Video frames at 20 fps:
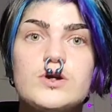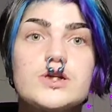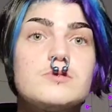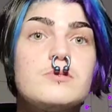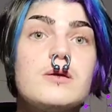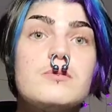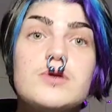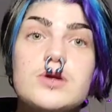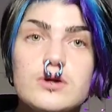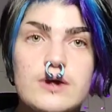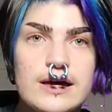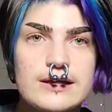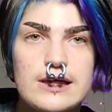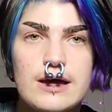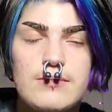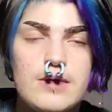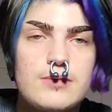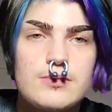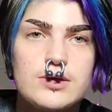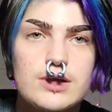which maybe you like
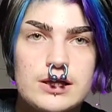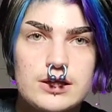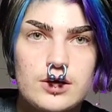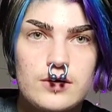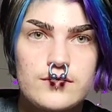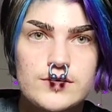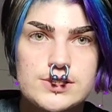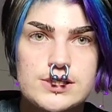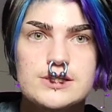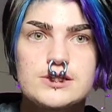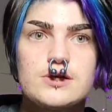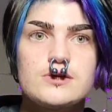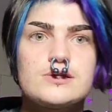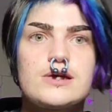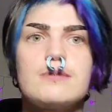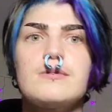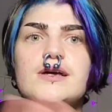that, maybe you like the oversized clothes.